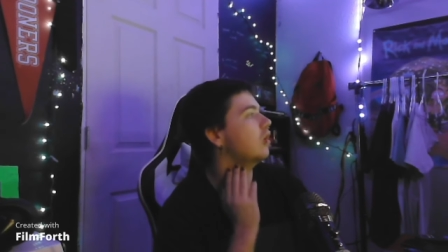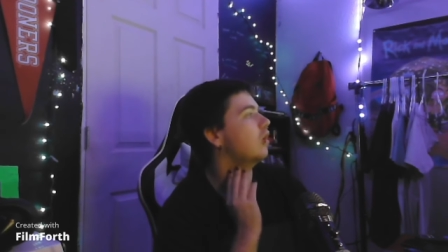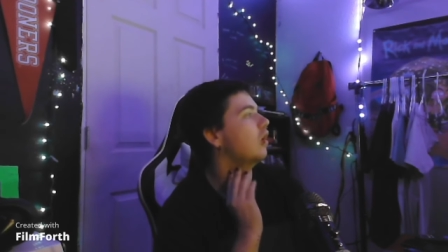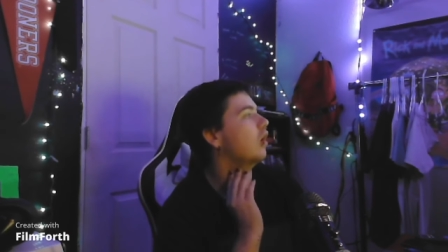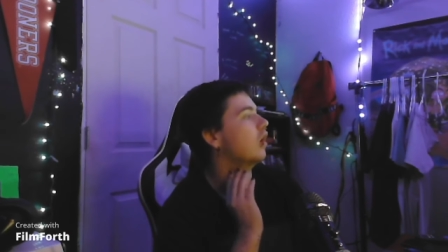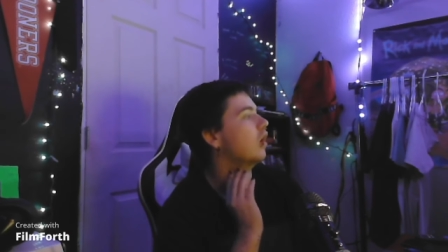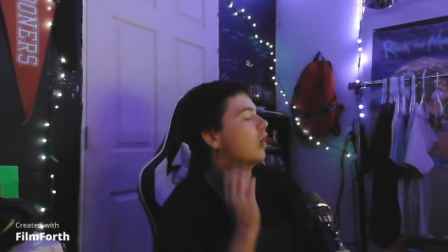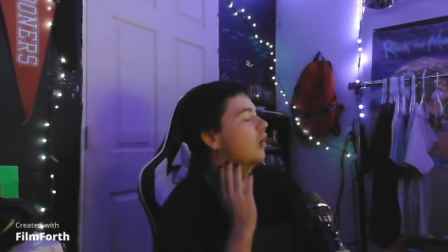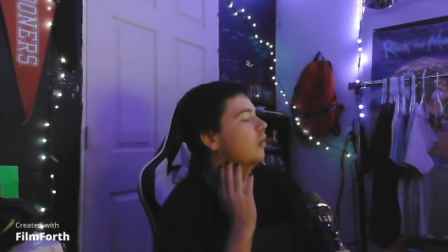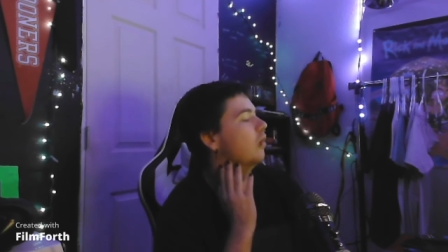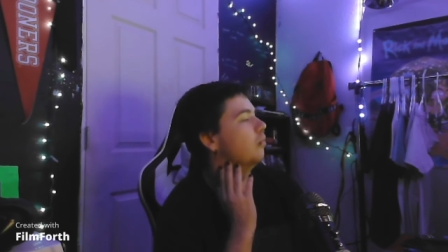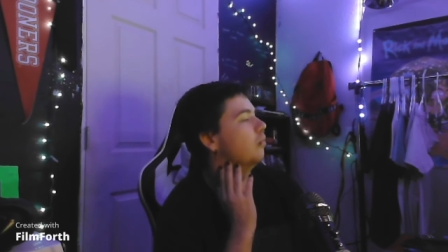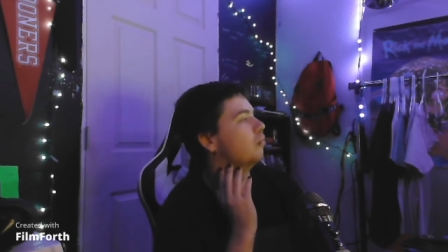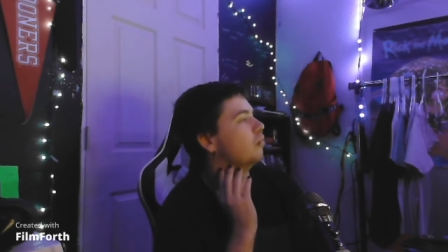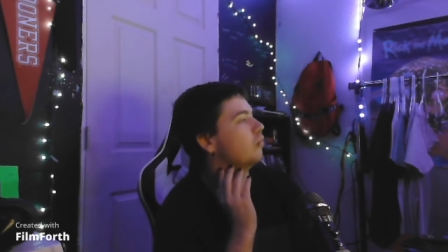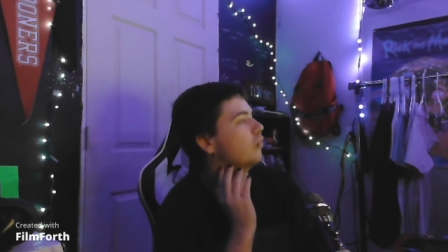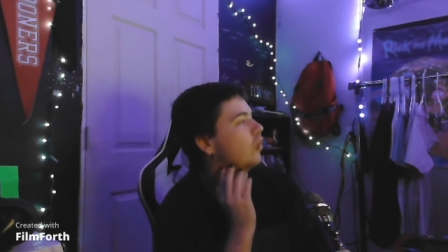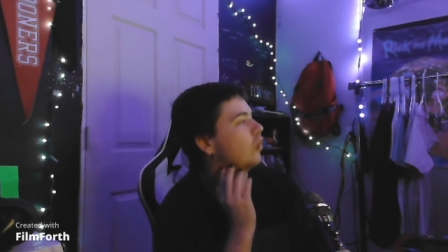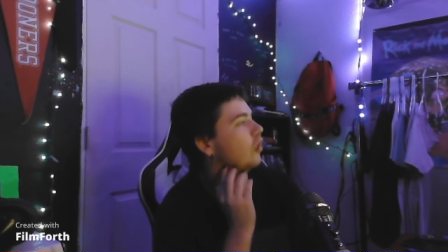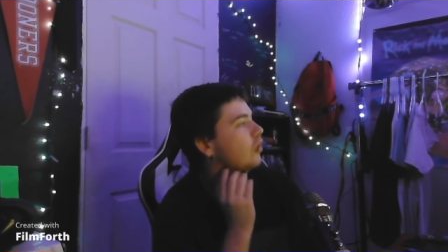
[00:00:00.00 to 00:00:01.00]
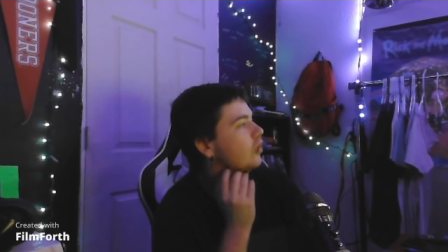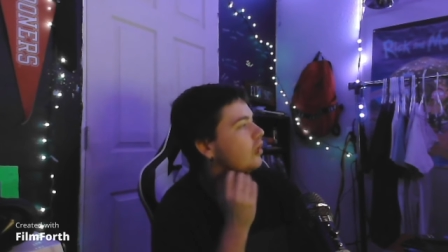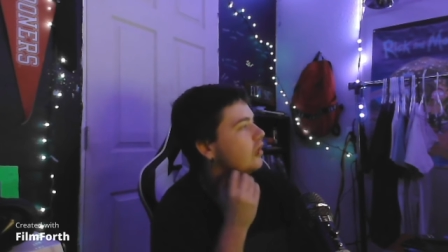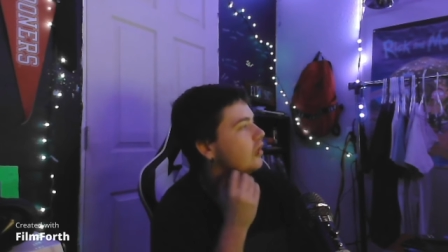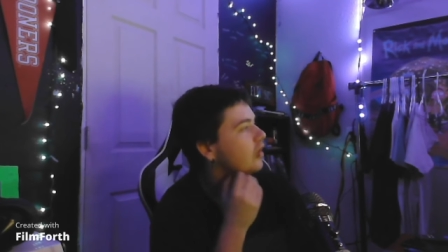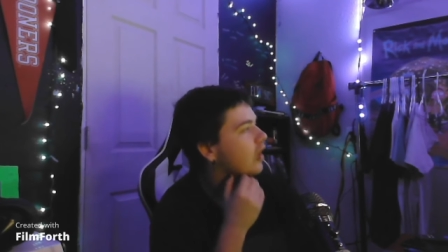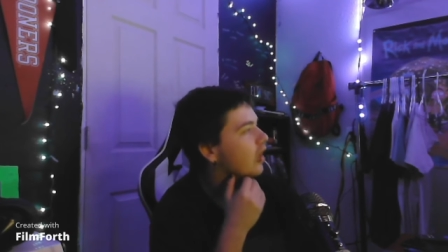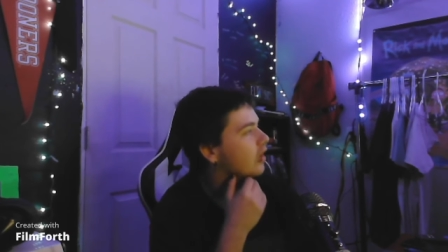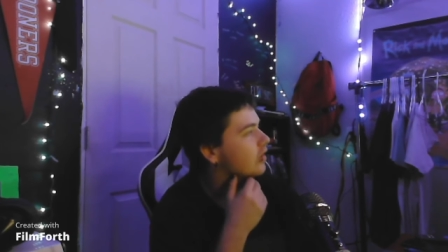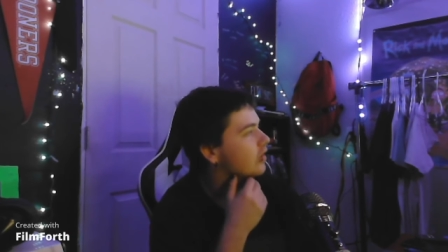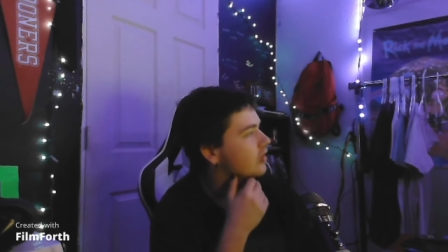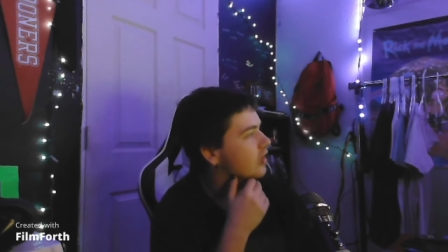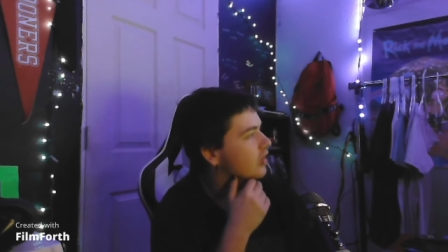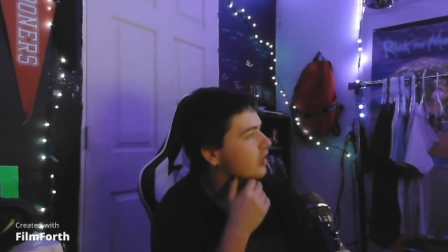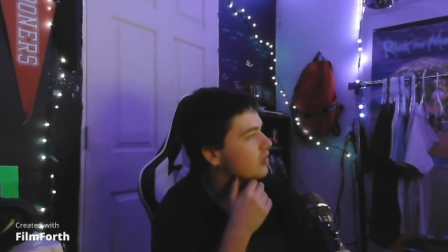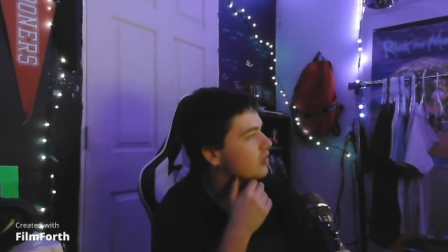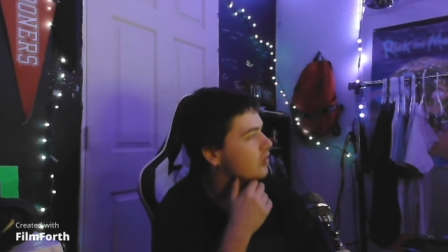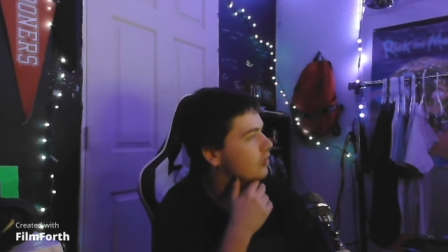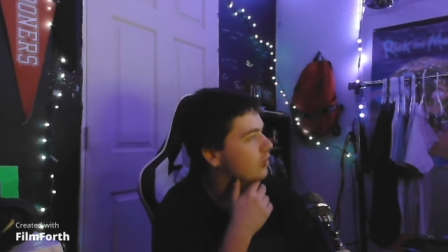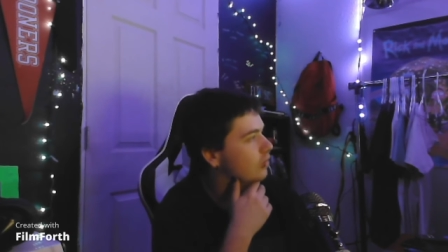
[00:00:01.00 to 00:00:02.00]
I'm learning how to
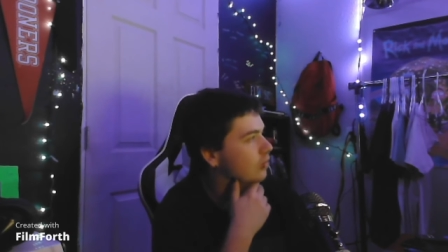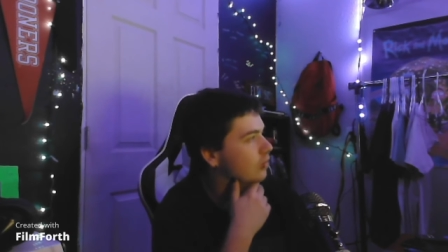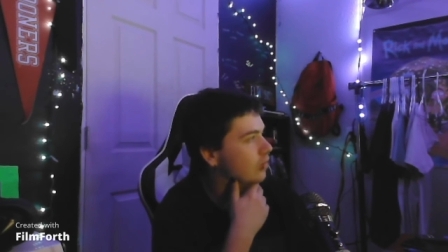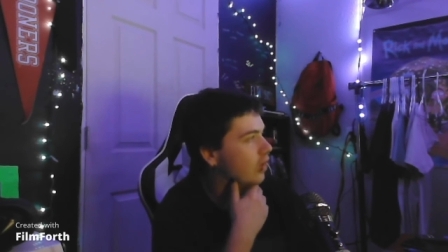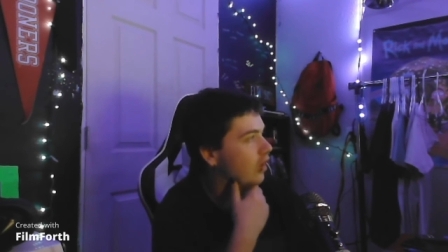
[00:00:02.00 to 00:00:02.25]
tattoo.